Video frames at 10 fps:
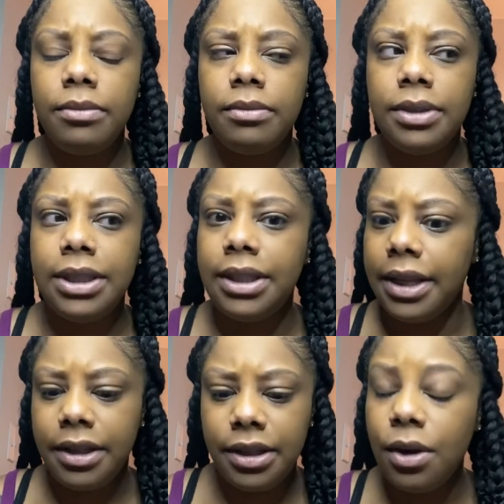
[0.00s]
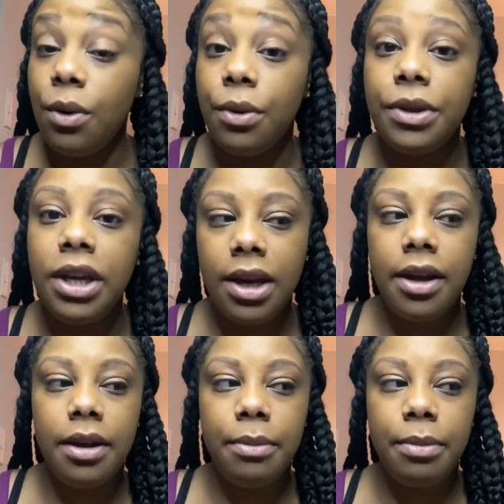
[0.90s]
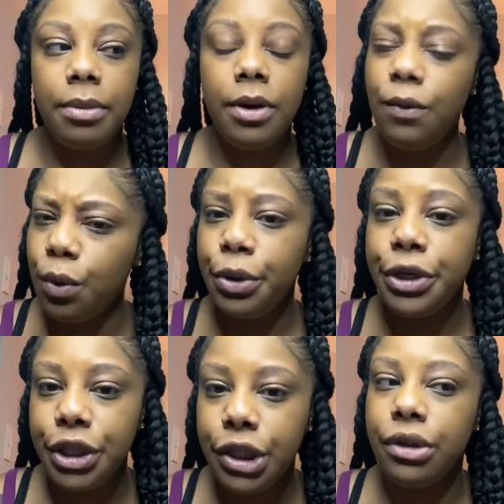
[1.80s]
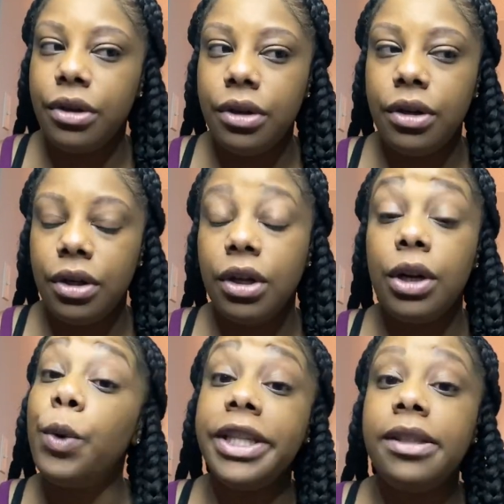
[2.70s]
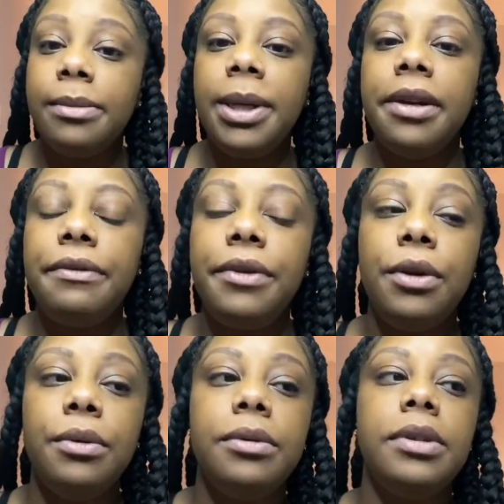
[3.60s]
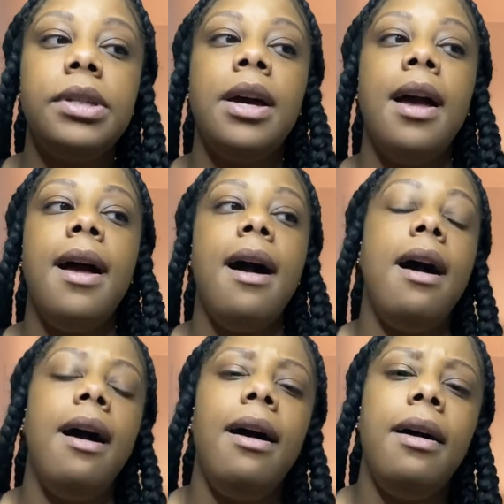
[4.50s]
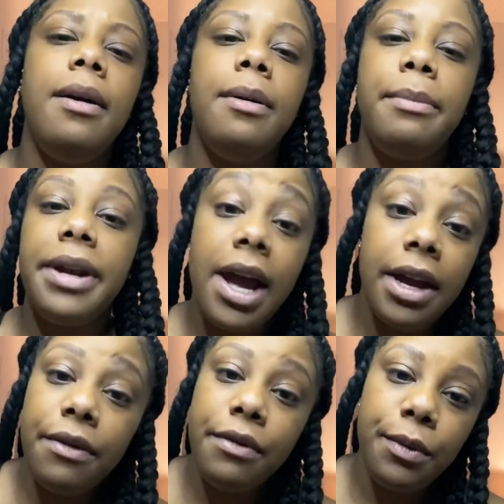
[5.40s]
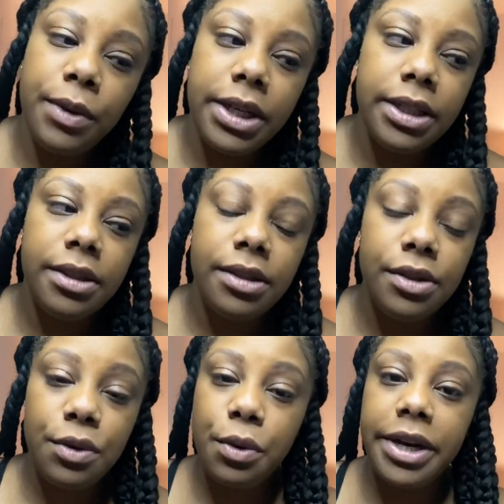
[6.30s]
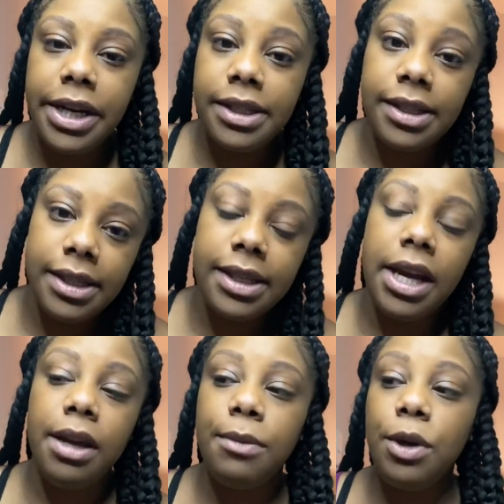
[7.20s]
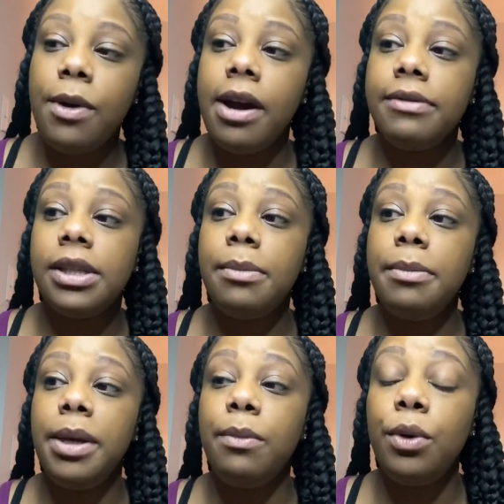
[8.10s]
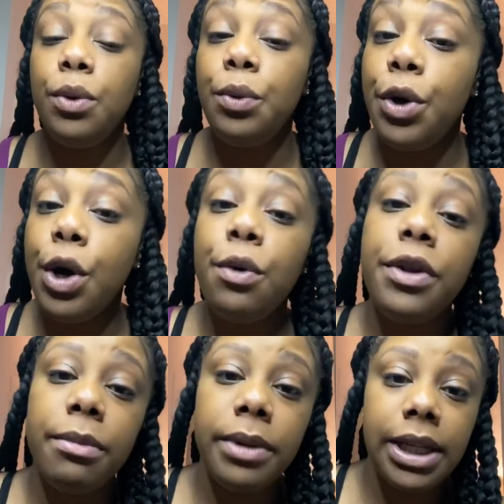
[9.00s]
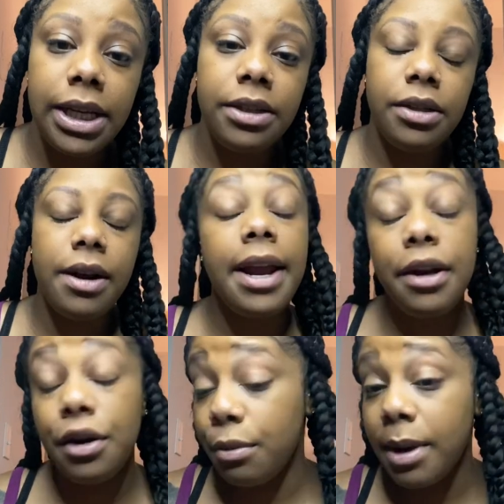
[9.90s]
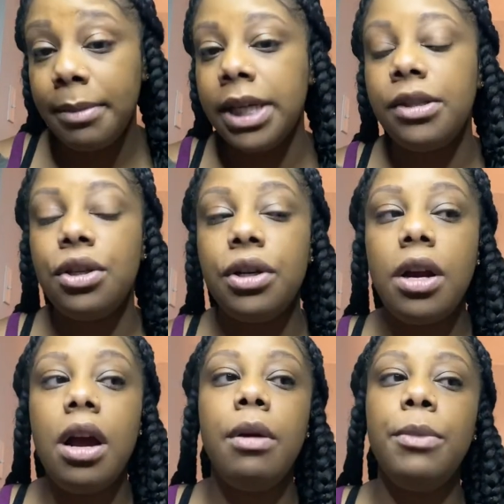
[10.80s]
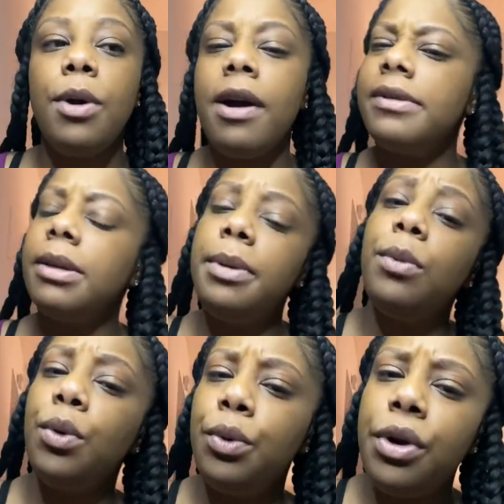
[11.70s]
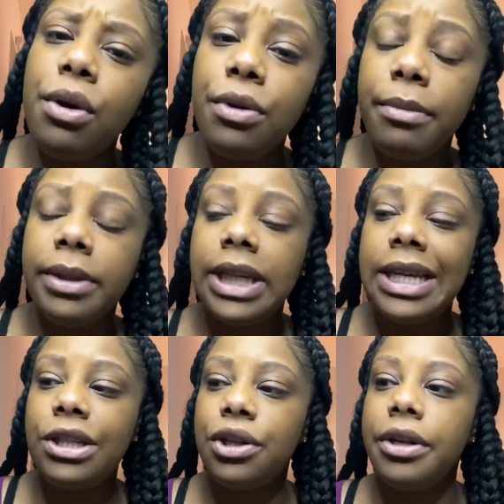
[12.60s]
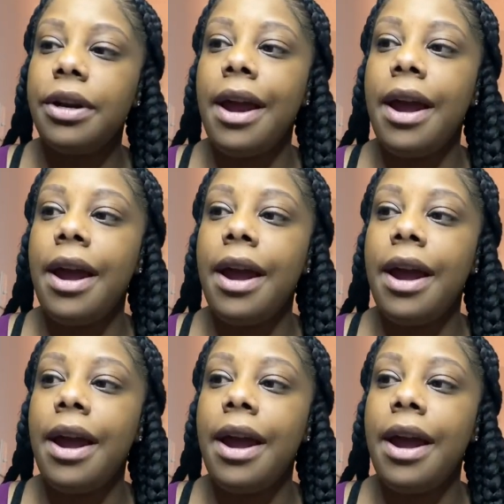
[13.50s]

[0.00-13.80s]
set this whole thing up, of course you're going to be confused. But not everyone's story is the same. You have some people who know their molester. I didn't know my molester. You have some people who know their molester